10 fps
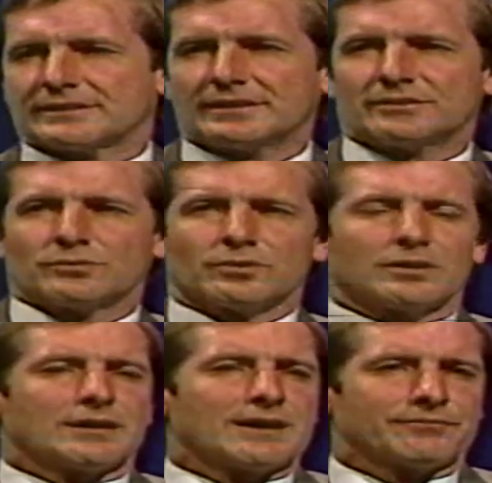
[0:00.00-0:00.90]
key to
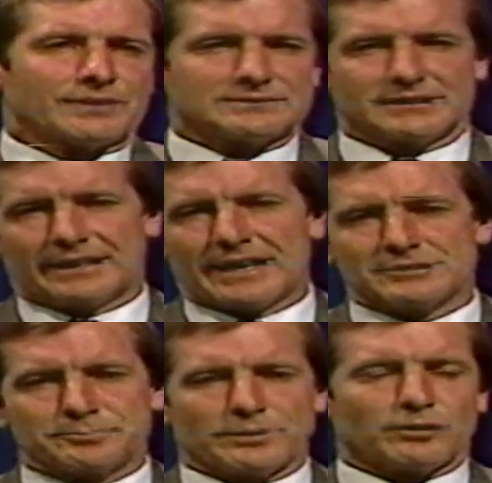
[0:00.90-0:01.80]
our offense, and he
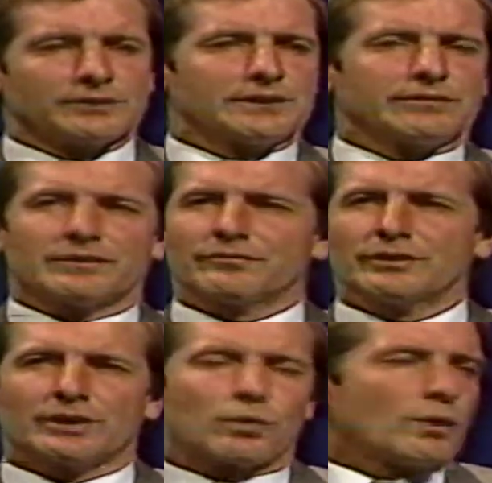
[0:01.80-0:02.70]
has been all year in a
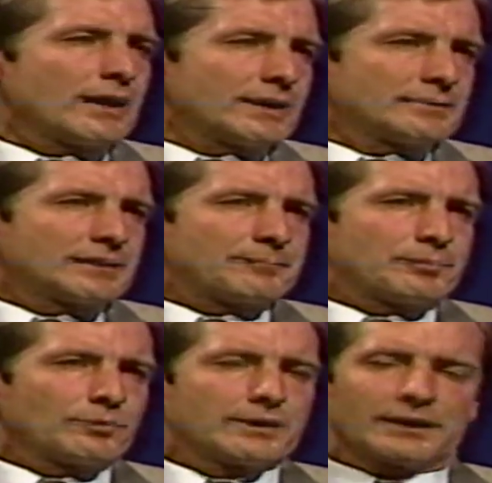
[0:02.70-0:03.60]
very quiet type
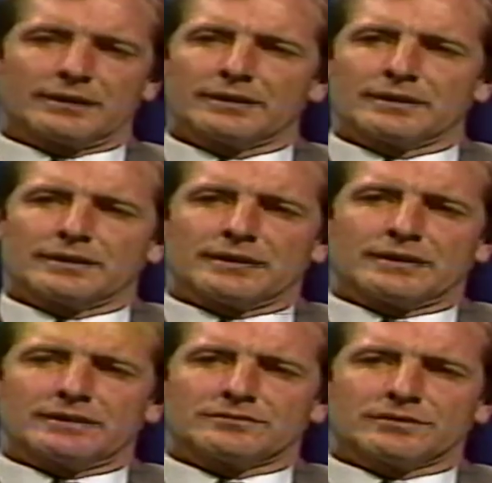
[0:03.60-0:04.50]
of way.
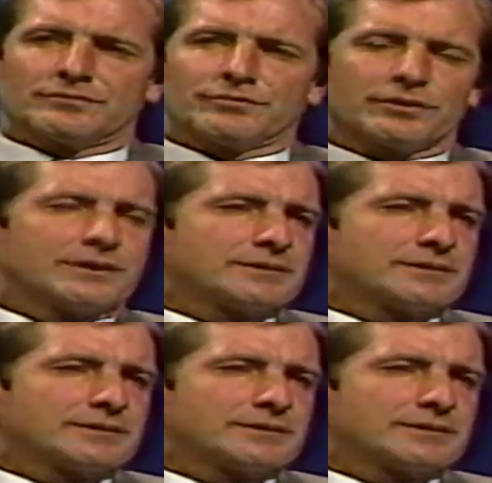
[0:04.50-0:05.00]
He's a very